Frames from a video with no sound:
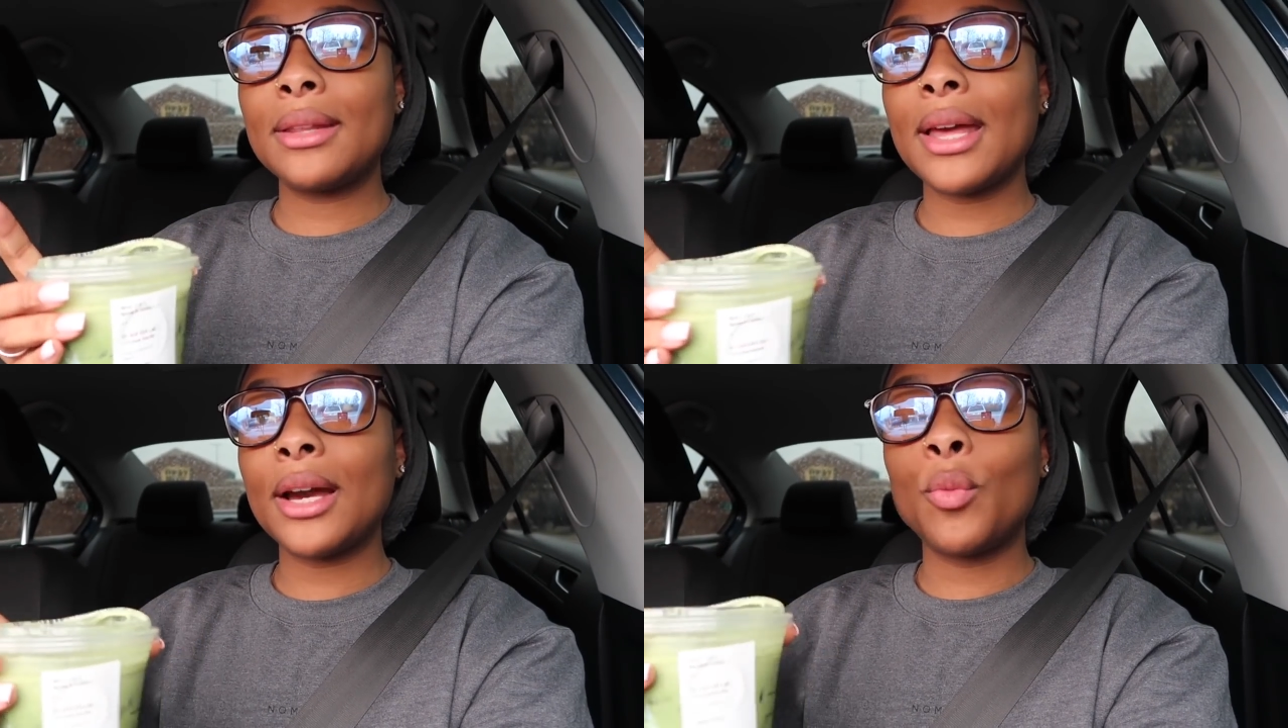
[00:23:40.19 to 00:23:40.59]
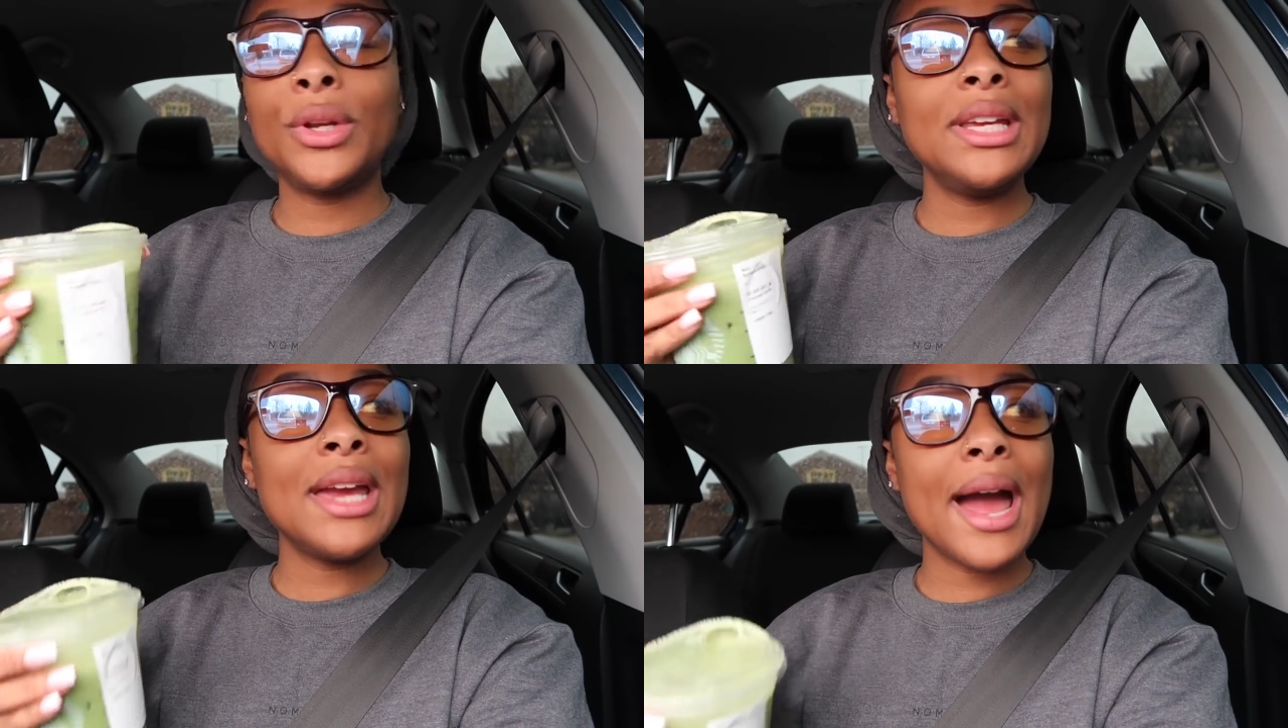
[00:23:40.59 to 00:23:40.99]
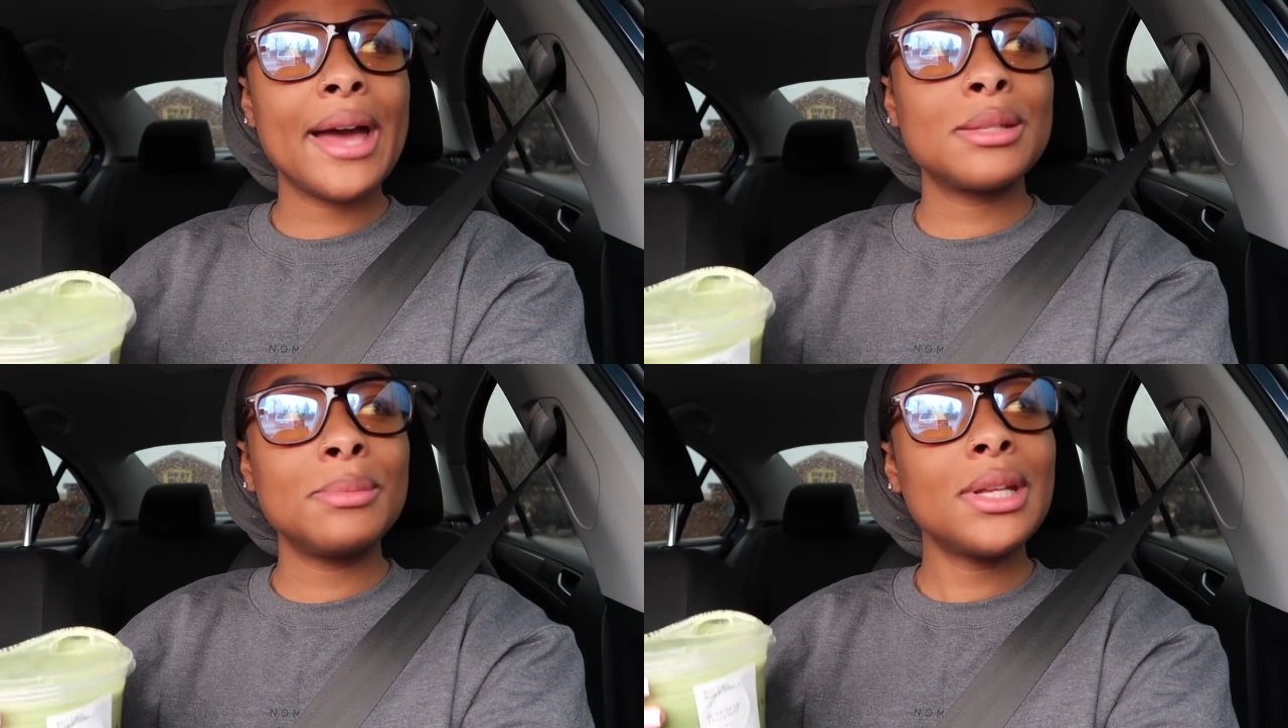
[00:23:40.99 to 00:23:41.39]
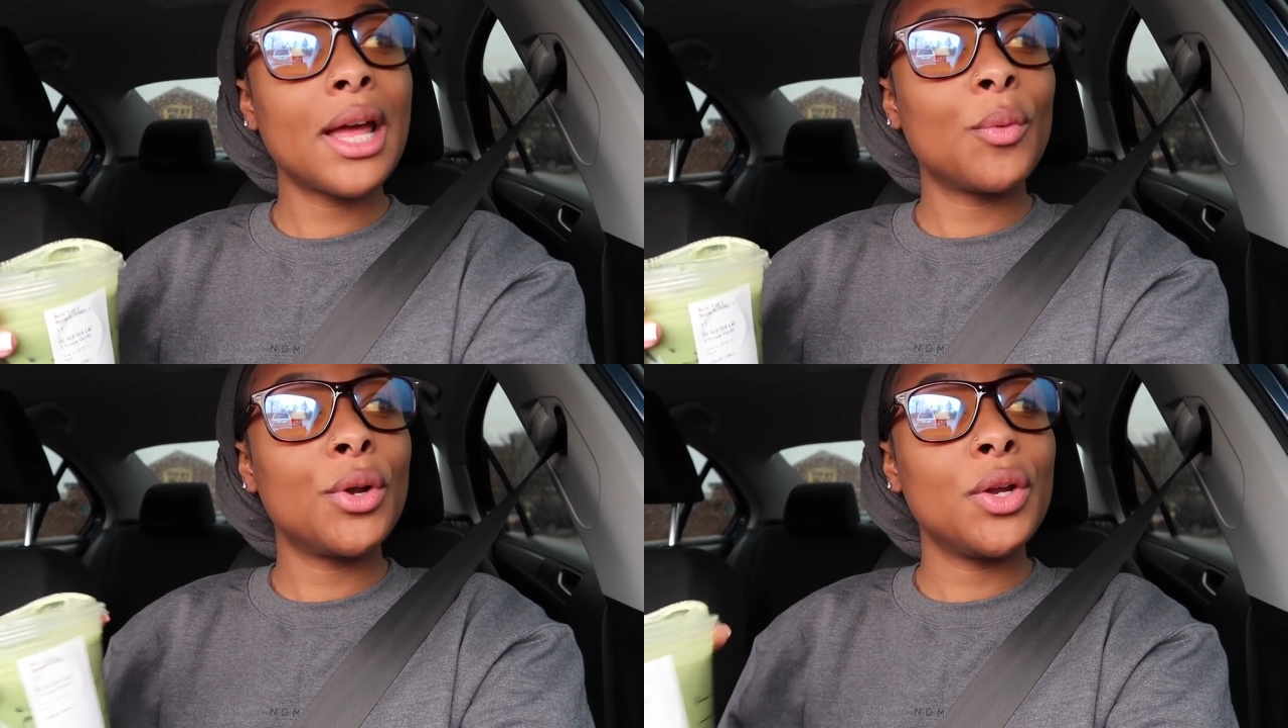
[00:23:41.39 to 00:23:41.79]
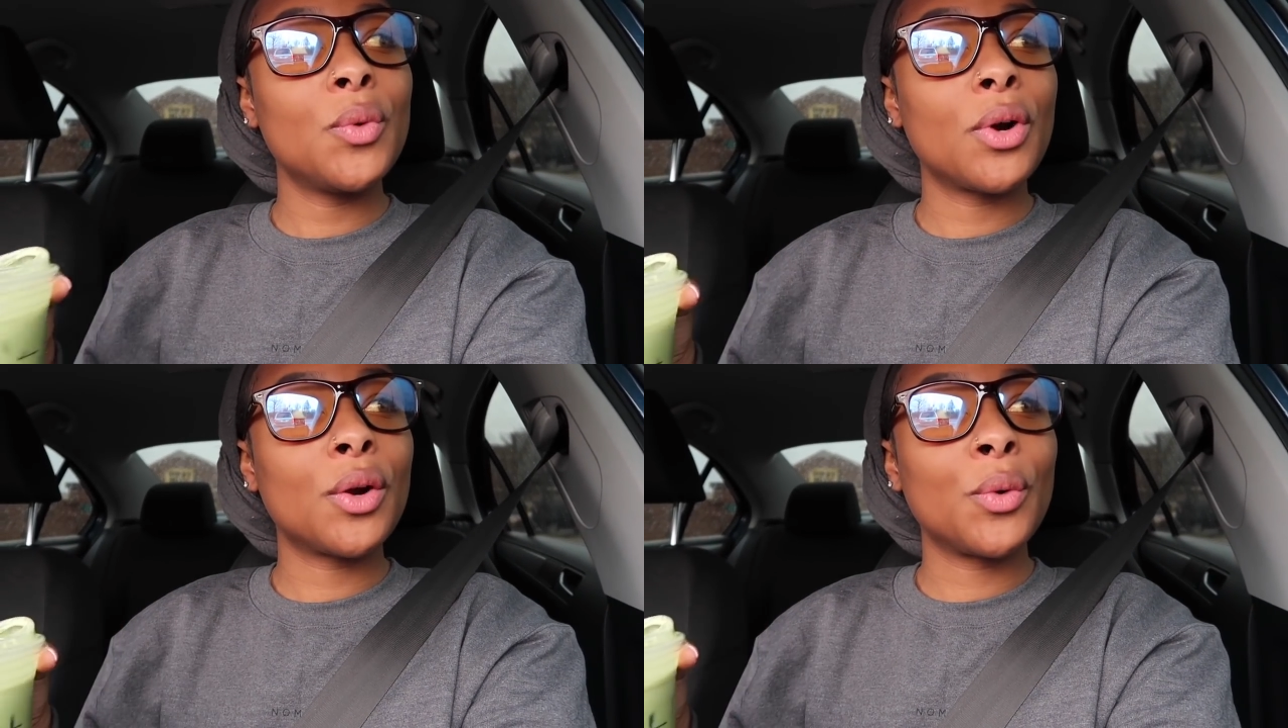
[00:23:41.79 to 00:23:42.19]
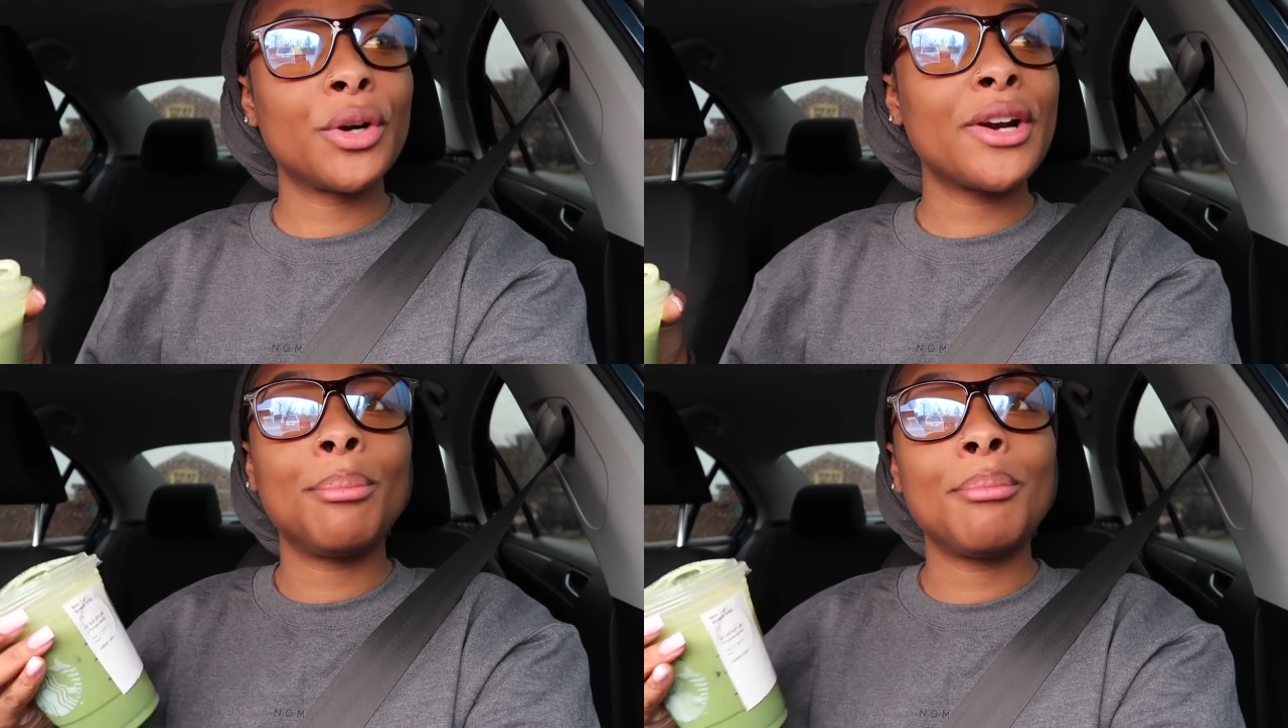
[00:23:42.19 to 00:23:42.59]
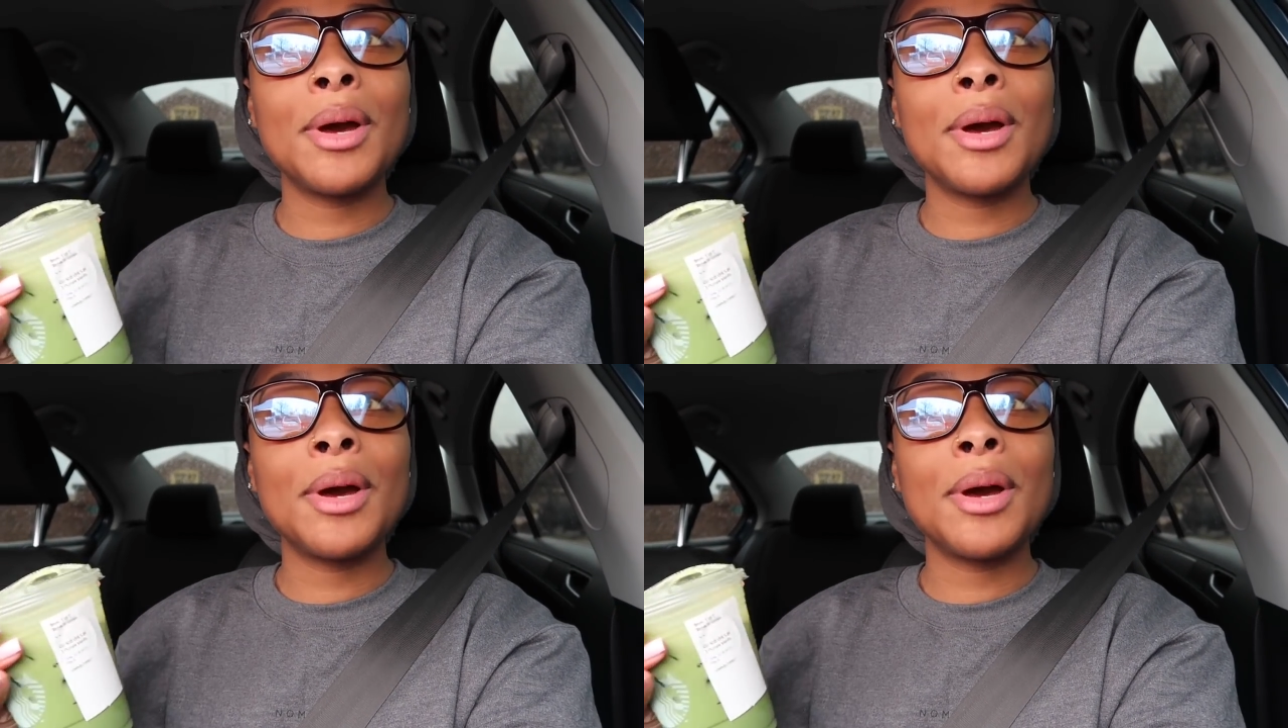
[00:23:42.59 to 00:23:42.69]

And like when he asked me like, what do you want to order?